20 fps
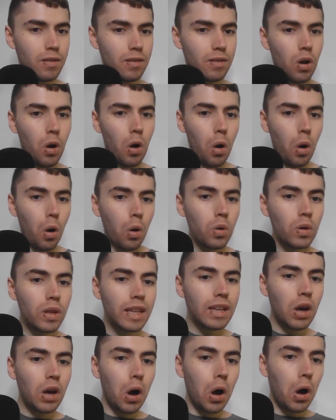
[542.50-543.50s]

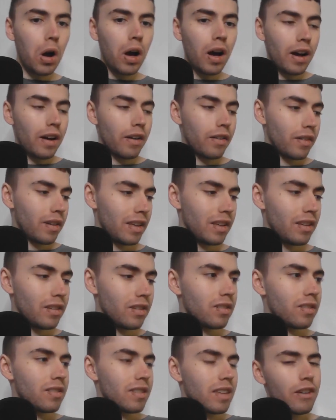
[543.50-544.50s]
holding off,
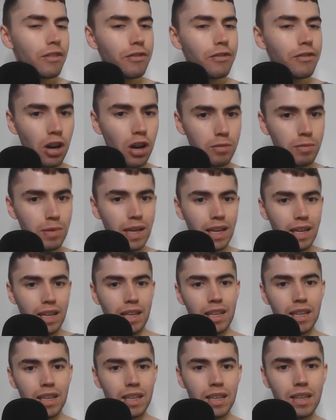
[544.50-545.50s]
he's
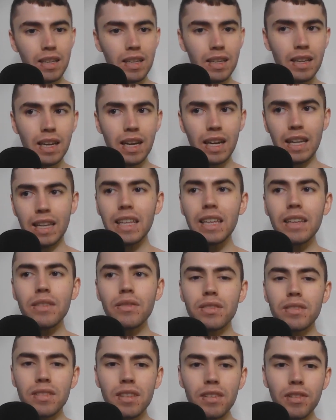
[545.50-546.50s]
stiff-arming. I think he
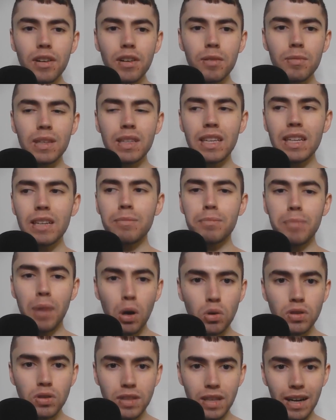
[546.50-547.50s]
was stiff-arming Nick
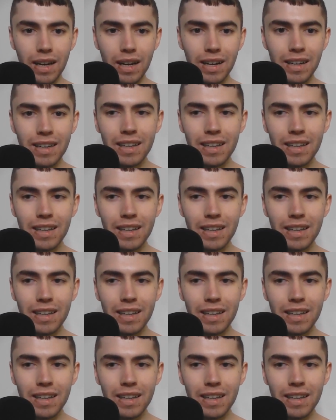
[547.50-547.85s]
Bosa.